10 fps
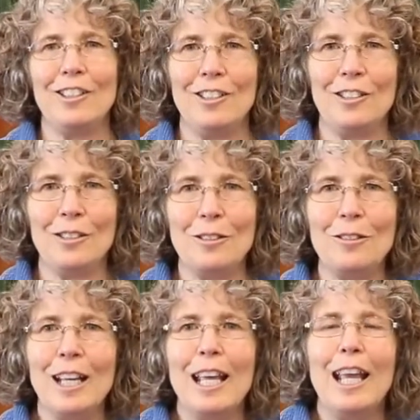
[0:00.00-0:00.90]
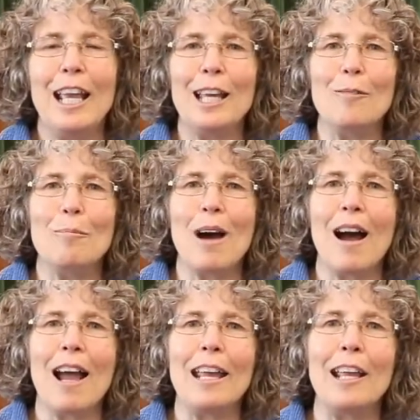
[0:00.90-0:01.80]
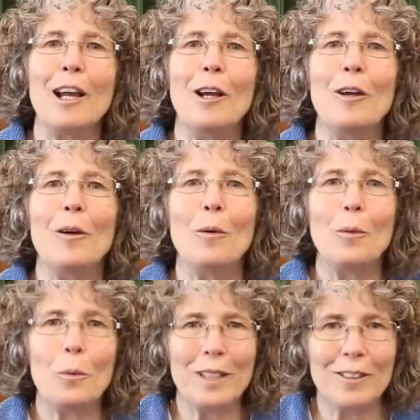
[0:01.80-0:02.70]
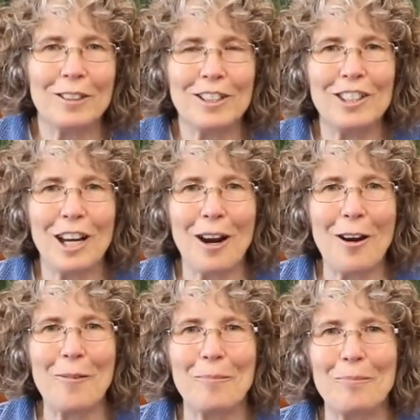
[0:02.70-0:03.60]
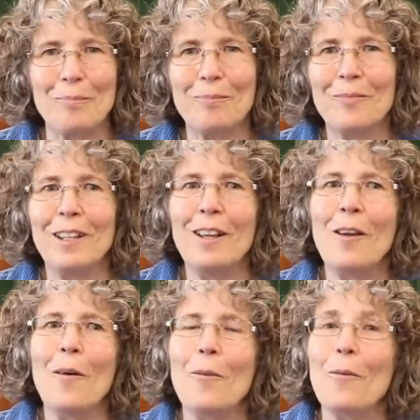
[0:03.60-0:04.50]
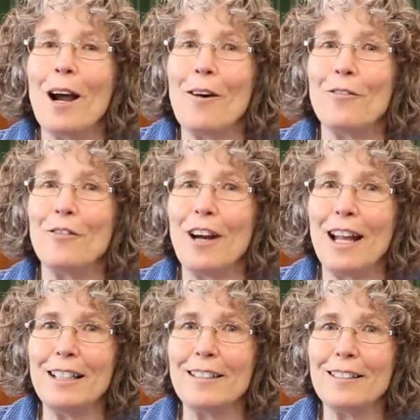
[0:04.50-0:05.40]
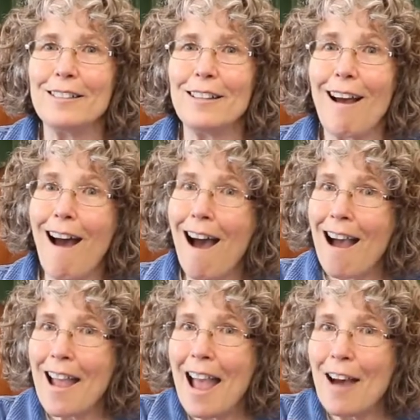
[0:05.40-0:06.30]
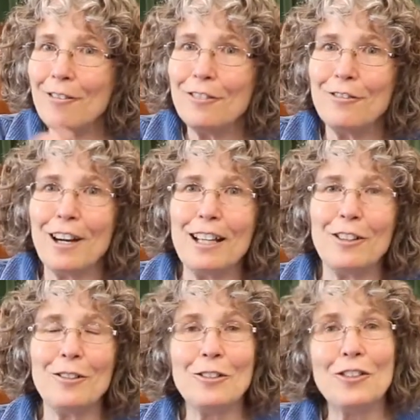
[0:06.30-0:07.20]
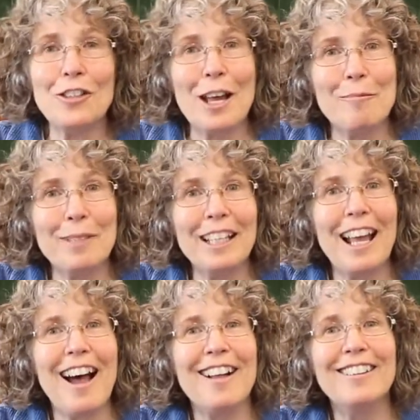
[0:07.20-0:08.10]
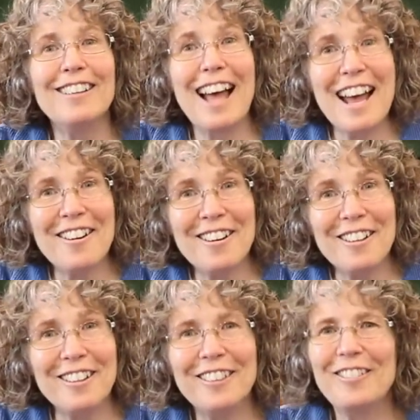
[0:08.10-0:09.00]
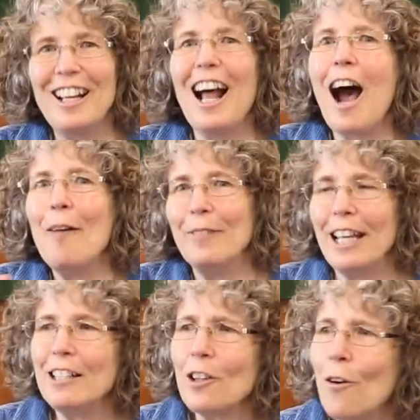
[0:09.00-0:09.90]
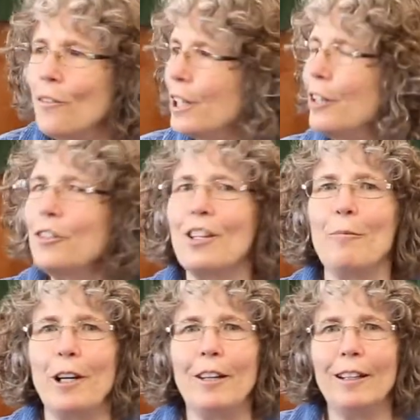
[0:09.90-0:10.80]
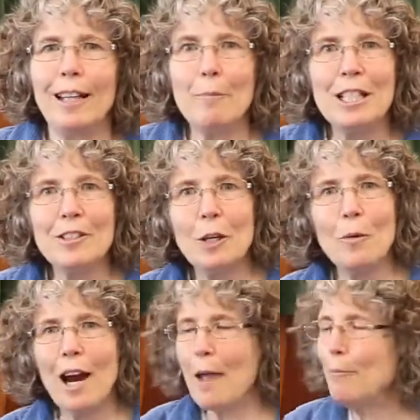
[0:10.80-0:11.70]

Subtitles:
to do in my wheelchair. Well, friends, I have a friend who sent me a letter. It's over here somewhere. Let me see where I